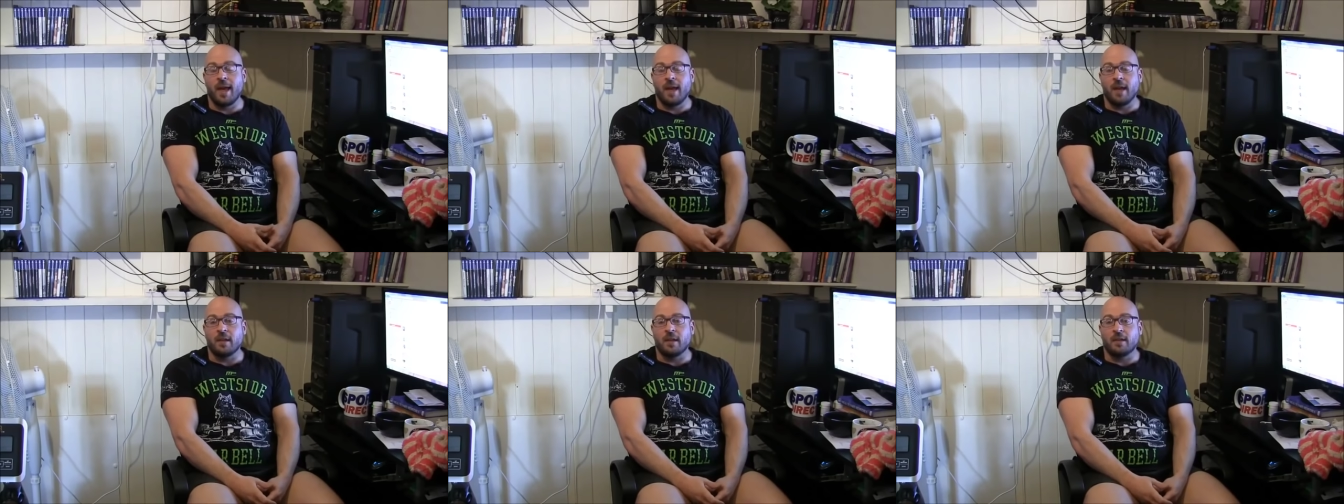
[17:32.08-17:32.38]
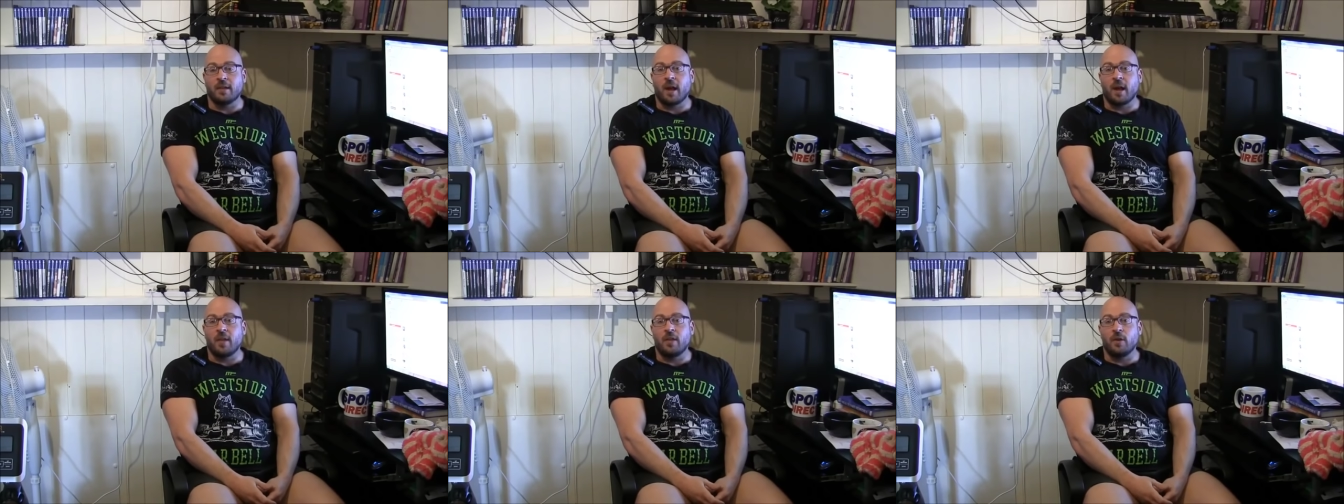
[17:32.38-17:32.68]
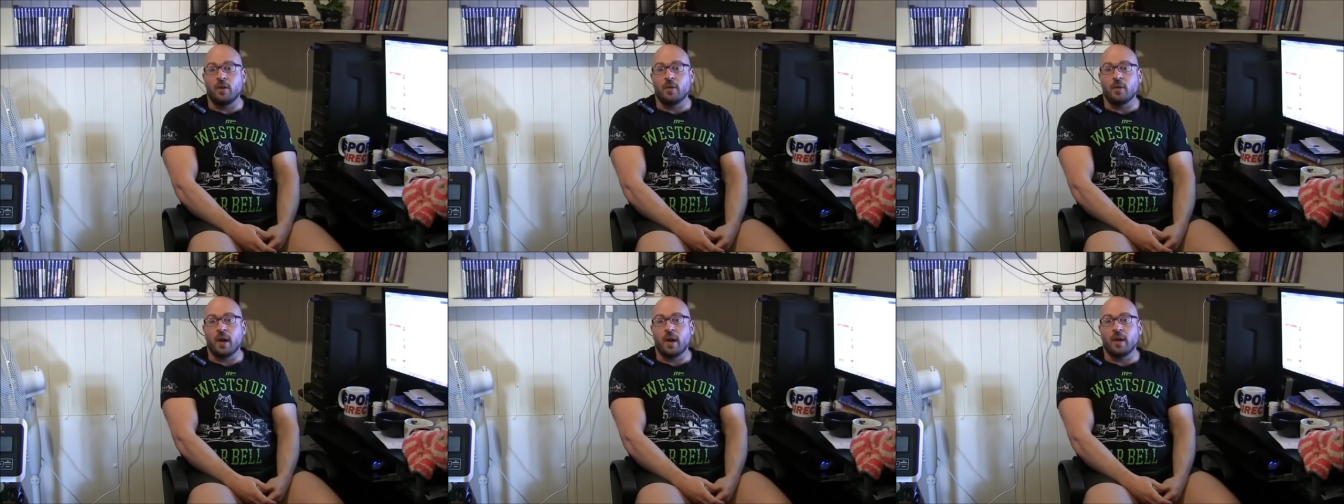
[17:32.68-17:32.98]

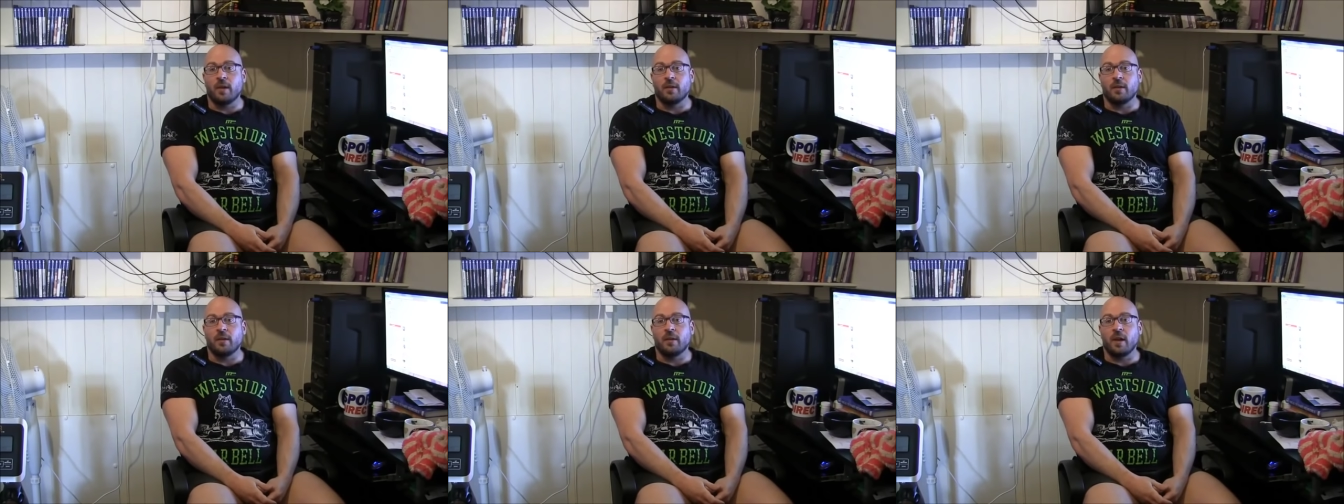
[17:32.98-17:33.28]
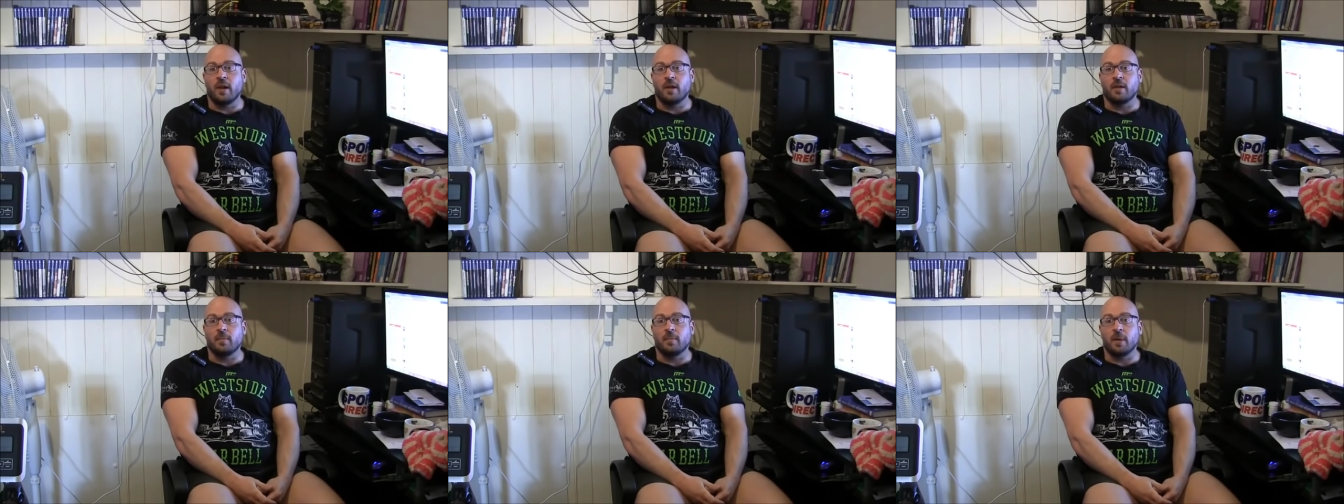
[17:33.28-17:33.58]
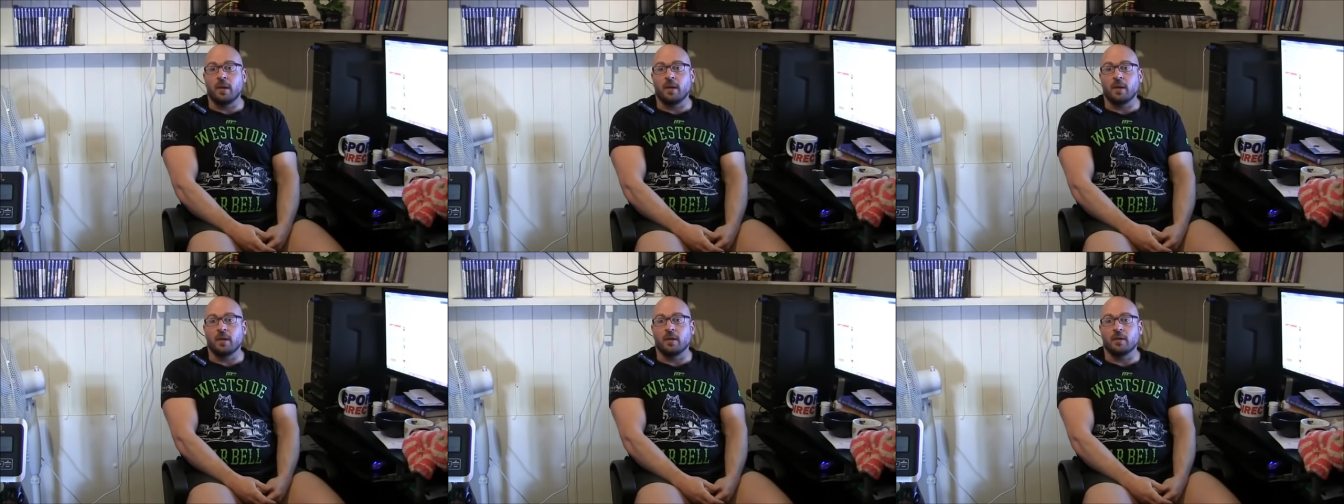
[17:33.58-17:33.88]
inside the United
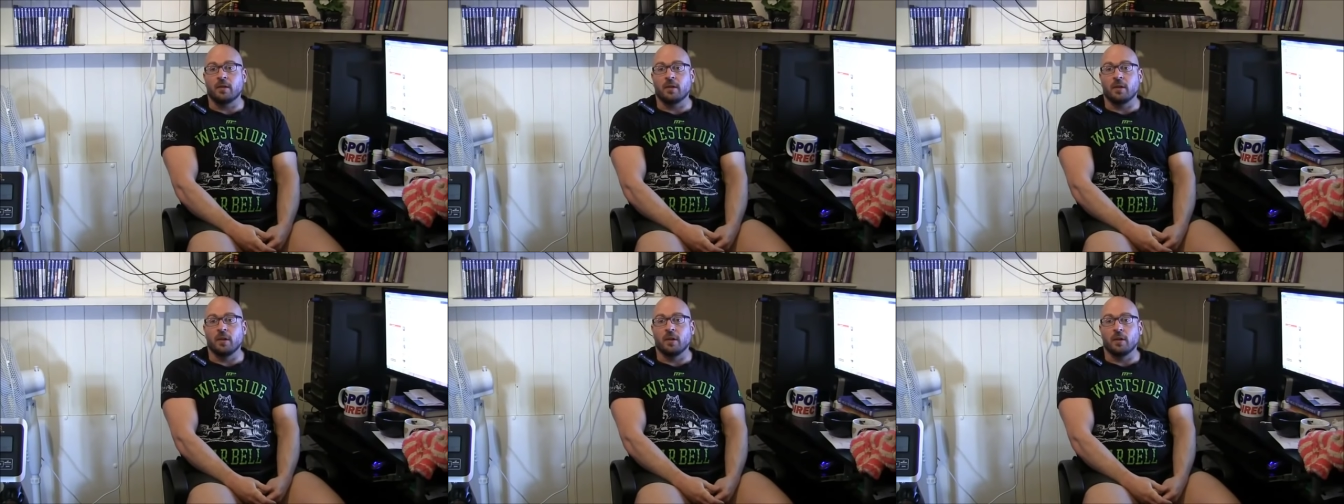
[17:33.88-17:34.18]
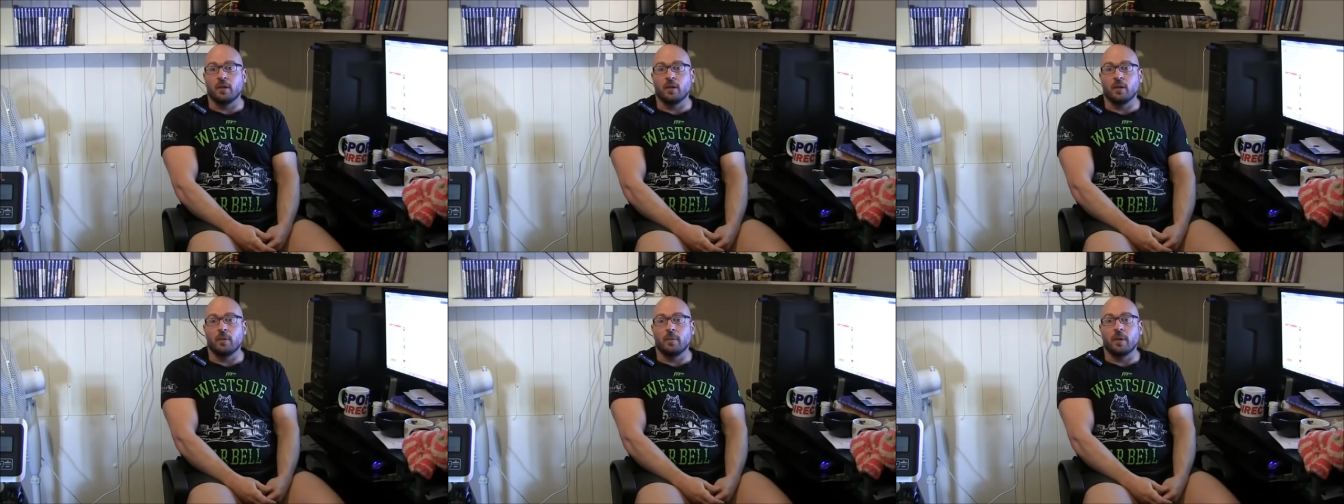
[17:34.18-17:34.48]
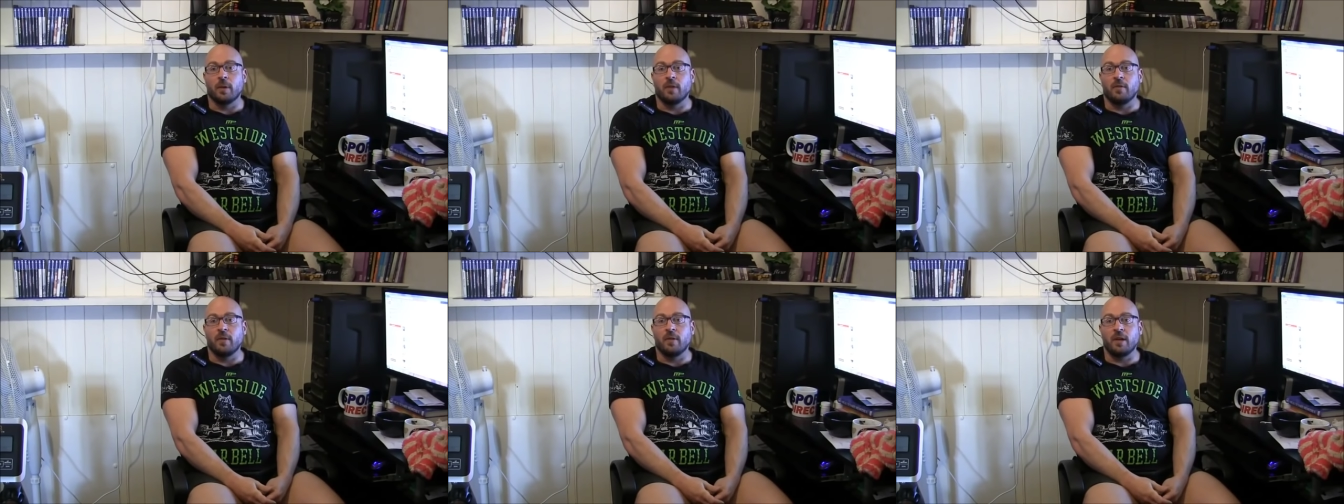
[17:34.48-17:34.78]
States, because the
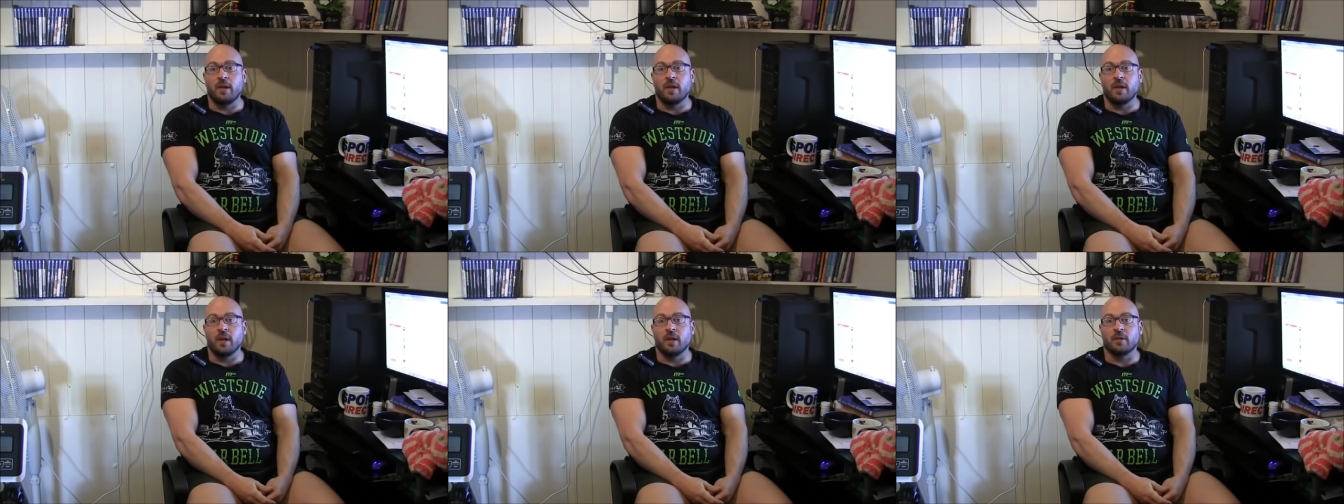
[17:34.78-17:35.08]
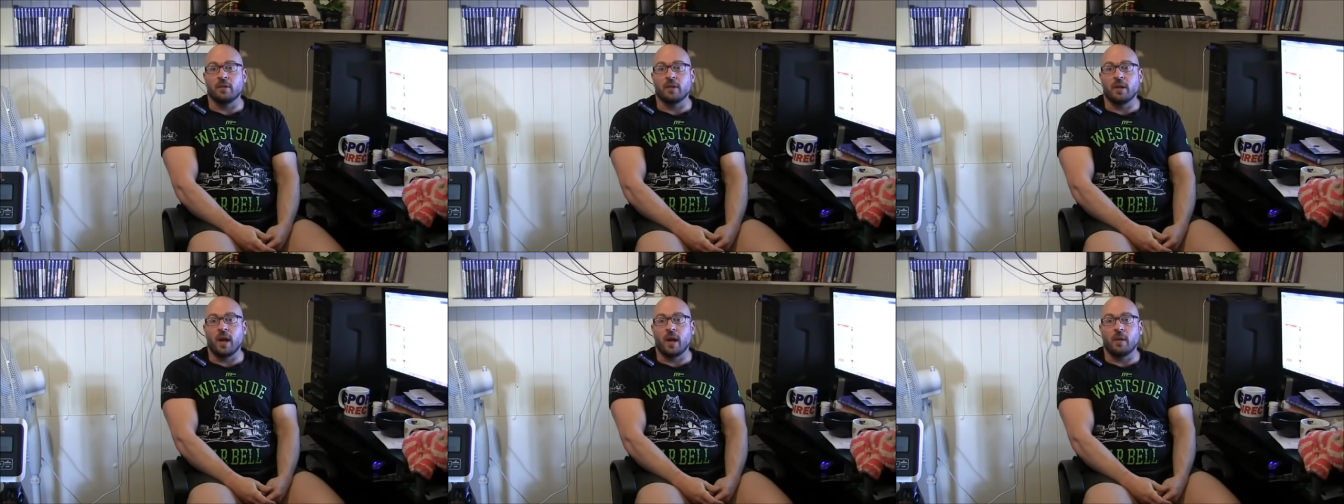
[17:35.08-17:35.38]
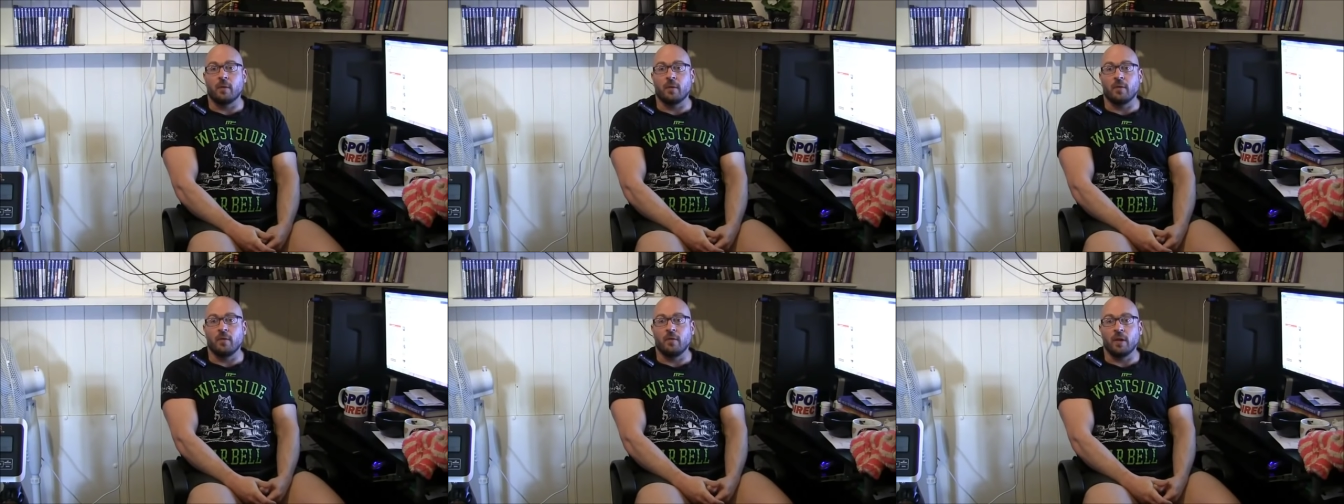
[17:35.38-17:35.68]
little bit of details that
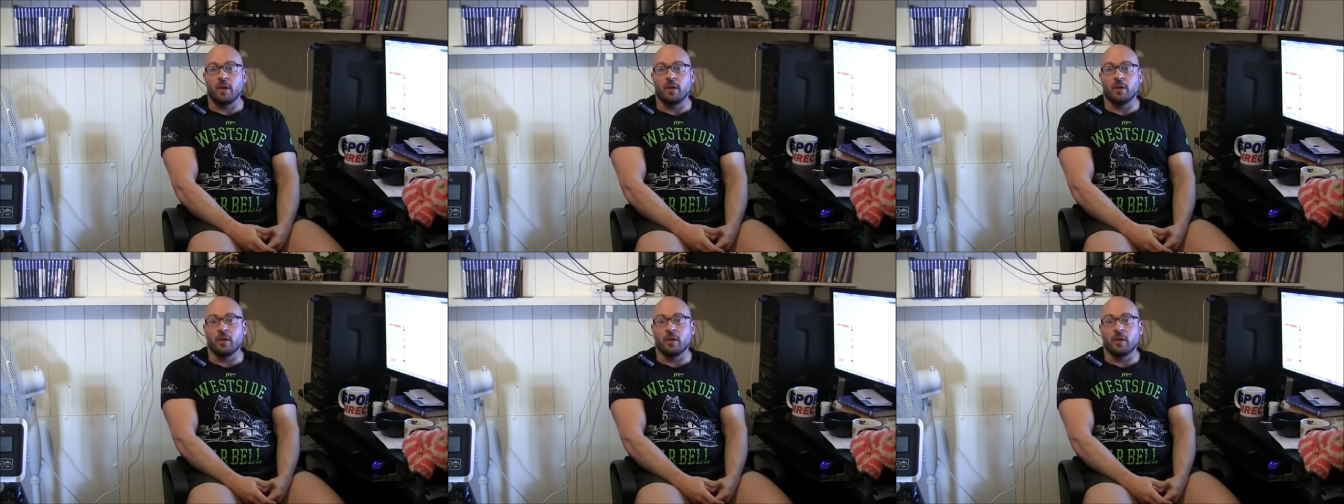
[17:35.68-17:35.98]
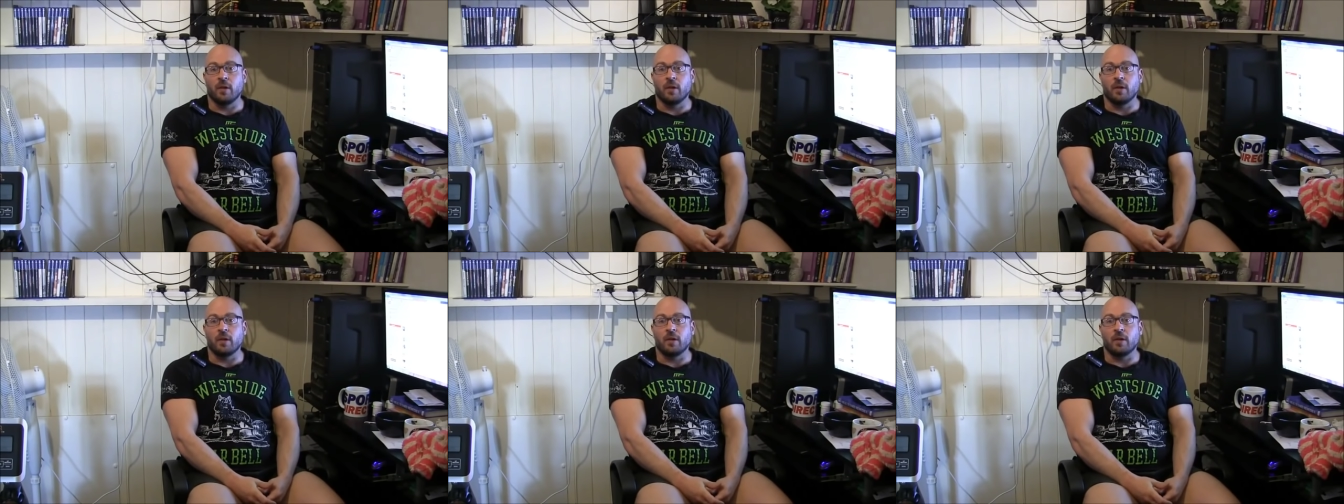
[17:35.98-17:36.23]
I revealed